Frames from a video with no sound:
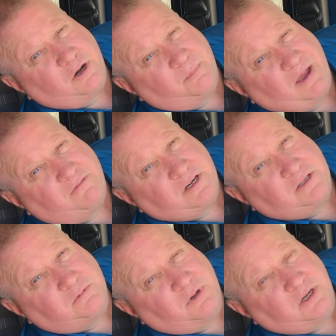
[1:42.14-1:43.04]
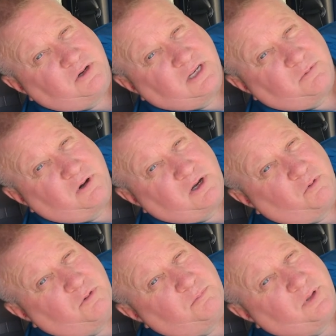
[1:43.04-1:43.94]
your beverage when you get to where you're
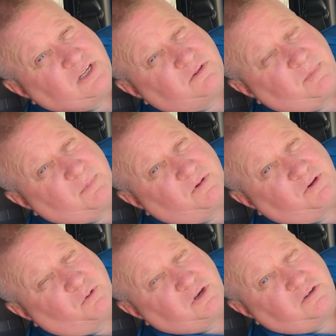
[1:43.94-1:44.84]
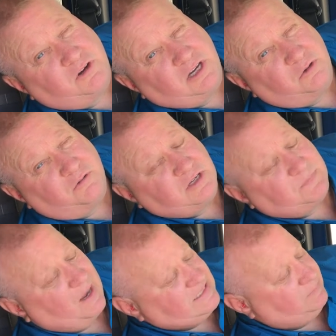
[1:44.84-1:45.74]
going. Please remember if you're going to drink, do it
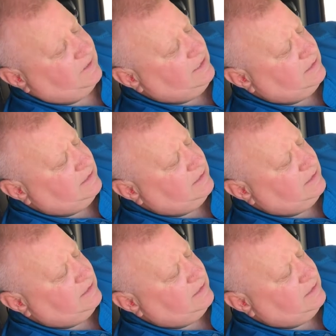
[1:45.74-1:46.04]
responsibly.